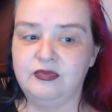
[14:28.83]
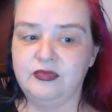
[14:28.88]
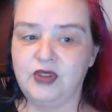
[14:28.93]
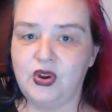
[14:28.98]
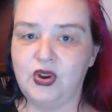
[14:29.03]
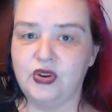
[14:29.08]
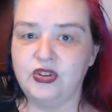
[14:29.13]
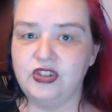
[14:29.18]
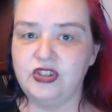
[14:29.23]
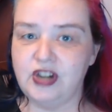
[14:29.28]

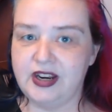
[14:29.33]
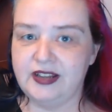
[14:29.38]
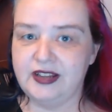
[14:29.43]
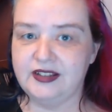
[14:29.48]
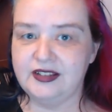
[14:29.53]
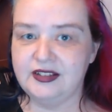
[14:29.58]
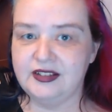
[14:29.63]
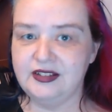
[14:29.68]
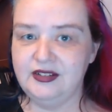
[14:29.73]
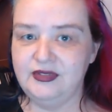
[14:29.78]

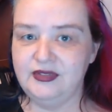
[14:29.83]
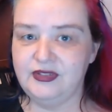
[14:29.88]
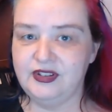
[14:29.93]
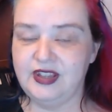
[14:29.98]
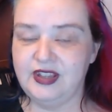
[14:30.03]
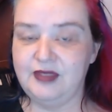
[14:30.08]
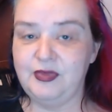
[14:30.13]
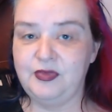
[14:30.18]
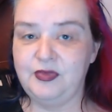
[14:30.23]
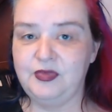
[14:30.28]
contracting for
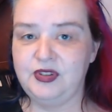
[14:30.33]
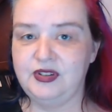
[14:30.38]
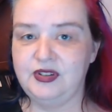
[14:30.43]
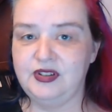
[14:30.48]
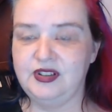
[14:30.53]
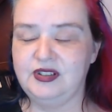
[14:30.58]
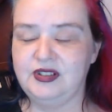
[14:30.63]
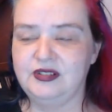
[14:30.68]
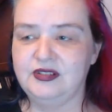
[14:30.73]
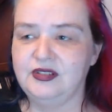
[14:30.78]
them. I'm
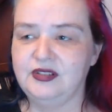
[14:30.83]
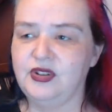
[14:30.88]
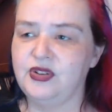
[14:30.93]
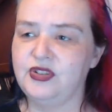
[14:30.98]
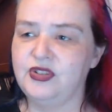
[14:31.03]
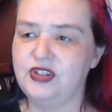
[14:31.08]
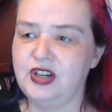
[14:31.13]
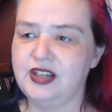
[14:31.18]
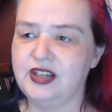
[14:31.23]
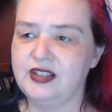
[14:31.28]
doing a
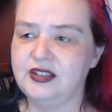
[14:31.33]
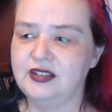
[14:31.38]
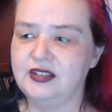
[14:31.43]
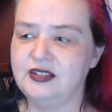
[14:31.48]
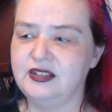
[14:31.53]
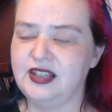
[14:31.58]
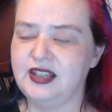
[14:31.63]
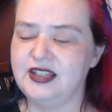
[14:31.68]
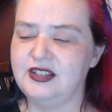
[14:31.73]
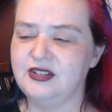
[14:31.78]

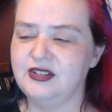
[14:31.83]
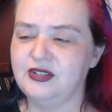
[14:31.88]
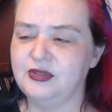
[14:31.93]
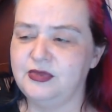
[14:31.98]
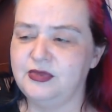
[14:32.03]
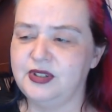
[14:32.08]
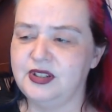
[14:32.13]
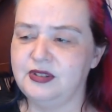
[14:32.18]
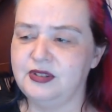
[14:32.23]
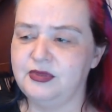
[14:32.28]
contracting. That's not the
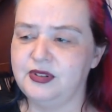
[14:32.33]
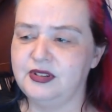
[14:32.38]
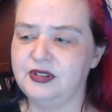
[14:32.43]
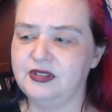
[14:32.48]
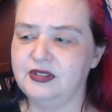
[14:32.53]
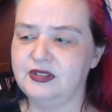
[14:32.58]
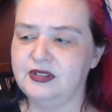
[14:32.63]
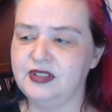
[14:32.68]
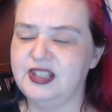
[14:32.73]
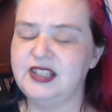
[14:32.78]
word I want.
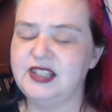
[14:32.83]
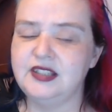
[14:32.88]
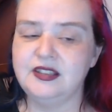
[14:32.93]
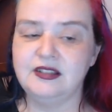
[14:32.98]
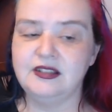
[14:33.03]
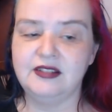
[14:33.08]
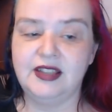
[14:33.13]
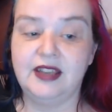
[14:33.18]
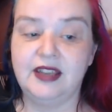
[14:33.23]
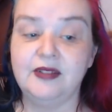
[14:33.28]
It
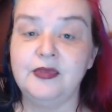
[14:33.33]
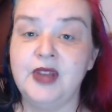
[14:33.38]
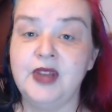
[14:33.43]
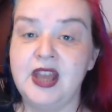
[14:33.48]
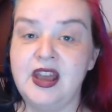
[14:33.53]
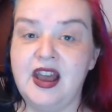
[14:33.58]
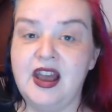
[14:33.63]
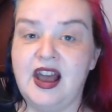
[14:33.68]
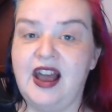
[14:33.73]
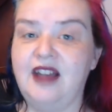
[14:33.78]
is, yeah.
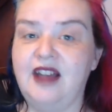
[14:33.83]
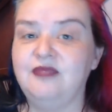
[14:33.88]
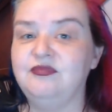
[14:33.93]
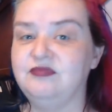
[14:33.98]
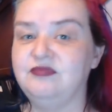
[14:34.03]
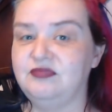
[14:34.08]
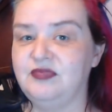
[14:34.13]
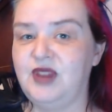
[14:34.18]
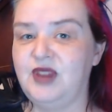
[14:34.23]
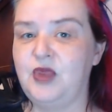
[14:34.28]

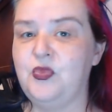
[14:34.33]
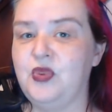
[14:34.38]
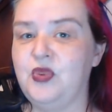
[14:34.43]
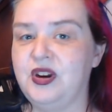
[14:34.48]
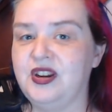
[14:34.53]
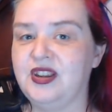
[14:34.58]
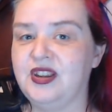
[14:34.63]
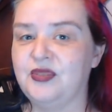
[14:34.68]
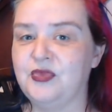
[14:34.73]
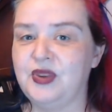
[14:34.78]
I'm
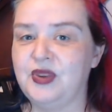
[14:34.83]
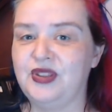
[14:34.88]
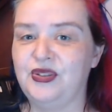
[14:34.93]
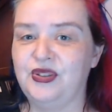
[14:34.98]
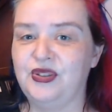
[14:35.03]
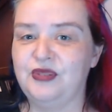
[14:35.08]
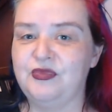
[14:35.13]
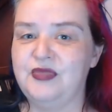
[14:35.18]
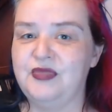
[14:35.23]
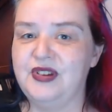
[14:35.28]
working with
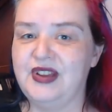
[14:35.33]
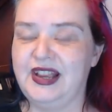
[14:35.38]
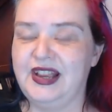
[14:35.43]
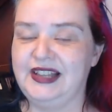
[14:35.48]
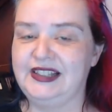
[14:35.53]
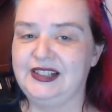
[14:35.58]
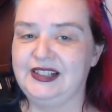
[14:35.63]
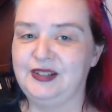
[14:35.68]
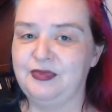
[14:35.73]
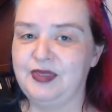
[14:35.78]
them
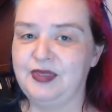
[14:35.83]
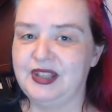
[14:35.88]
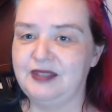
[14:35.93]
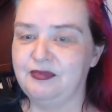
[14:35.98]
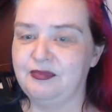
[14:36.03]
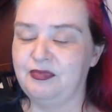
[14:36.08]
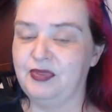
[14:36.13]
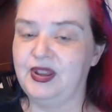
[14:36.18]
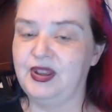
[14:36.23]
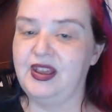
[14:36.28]
a little bit,
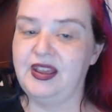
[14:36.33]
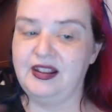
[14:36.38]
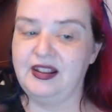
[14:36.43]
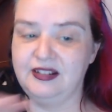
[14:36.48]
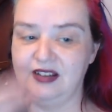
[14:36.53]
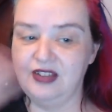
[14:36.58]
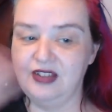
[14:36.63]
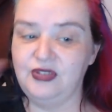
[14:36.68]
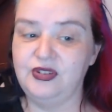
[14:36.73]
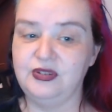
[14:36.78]
but
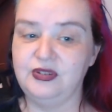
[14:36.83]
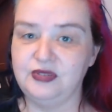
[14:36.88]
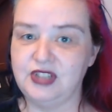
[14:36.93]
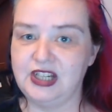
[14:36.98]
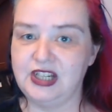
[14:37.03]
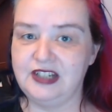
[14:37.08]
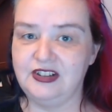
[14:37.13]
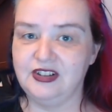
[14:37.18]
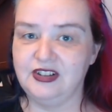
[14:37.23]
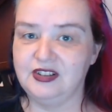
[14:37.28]
nothing will
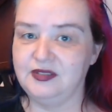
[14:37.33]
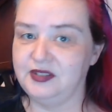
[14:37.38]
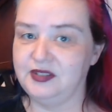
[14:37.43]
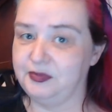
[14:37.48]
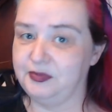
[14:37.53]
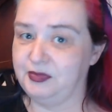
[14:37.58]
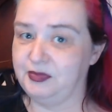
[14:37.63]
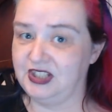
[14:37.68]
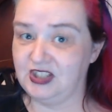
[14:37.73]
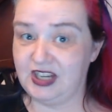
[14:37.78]
change on
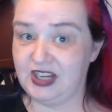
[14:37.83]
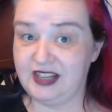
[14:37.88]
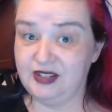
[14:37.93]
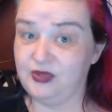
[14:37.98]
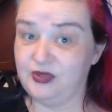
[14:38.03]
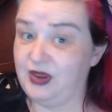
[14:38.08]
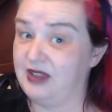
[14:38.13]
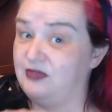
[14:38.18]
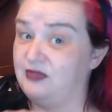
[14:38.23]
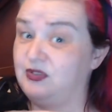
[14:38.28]
my
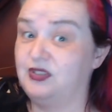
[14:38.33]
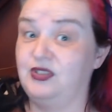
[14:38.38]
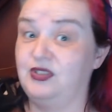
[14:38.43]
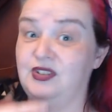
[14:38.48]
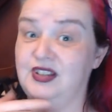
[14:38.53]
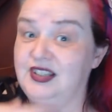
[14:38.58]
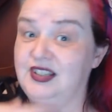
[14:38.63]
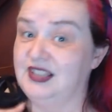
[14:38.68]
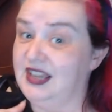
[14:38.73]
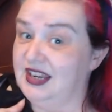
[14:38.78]
channel.
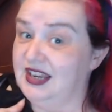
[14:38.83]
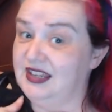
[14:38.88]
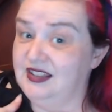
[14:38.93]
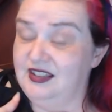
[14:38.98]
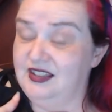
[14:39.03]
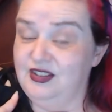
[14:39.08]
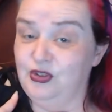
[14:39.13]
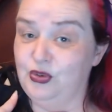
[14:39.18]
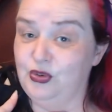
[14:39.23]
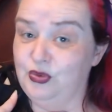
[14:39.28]
Everything I say
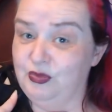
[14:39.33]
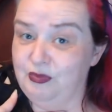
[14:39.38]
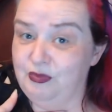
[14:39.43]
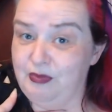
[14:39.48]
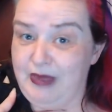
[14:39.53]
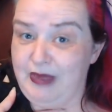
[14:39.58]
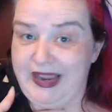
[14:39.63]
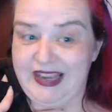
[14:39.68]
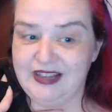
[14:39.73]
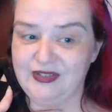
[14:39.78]
is still
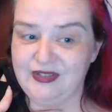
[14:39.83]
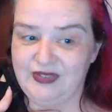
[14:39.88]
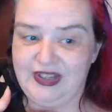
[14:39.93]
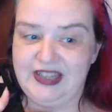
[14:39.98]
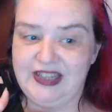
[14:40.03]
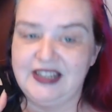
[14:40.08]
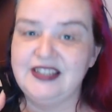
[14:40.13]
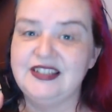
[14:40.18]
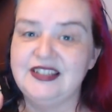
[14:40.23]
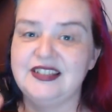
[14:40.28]
my
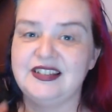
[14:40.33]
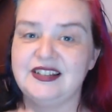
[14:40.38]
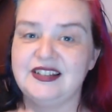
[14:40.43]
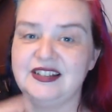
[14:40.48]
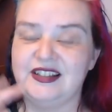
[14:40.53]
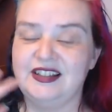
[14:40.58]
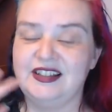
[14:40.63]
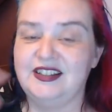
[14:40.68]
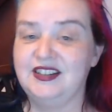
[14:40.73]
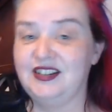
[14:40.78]
advice
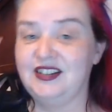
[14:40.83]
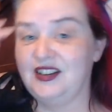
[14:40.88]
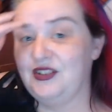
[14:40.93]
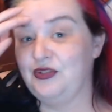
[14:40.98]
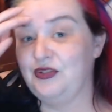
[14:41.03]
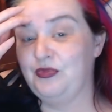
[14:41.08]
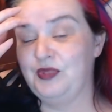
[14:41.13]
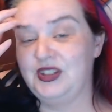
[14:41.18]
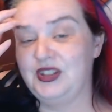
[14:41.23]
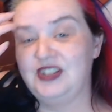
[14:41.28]
and stuff,
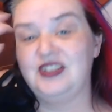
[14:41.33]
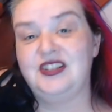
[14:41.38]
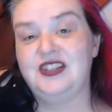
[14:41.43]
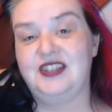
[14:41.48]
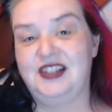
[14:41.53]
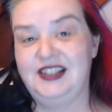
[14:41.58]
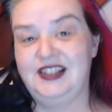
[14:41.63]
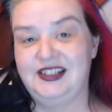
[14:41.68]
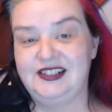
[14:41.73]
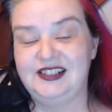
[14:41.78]
but
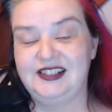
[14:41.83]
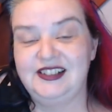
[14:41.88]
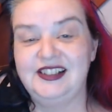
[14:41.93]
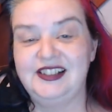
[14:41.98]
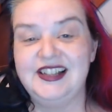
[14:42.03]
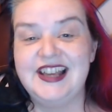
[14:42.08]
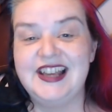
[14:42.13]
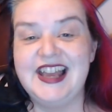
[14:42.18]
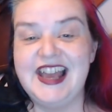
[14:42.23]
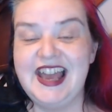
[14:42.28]
just a little
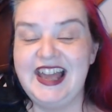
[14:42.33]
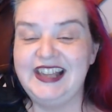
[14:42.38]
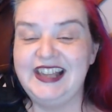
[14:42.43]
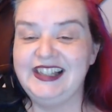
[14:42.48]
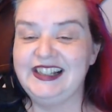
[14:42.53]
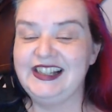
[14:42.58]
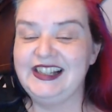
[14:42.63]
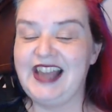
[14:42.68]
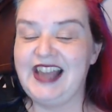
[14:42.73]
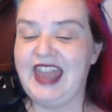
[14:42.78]

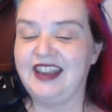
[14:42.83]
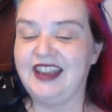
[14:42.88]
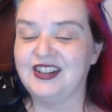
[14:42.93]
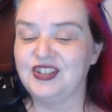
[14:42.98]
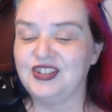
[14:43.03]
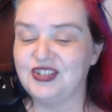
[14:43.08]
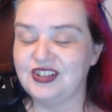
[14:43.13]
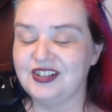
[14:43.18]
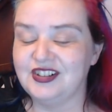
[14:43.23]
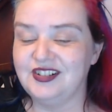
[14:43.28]

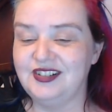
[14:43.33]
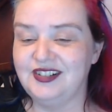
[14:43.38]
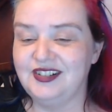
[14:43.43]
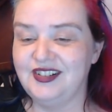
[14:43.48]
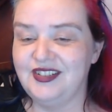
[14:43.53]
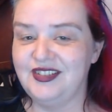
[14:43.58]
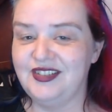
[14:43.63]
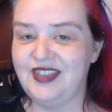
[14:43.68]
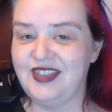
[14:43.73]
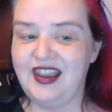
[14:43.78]
extra
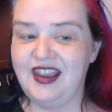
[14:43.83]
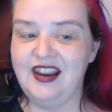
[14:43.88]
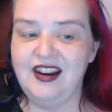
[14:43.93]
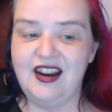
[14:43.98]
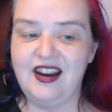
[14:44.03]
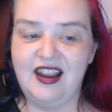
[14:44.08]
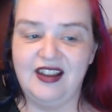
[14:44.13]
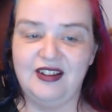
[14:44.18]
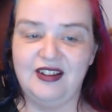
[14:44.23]
there.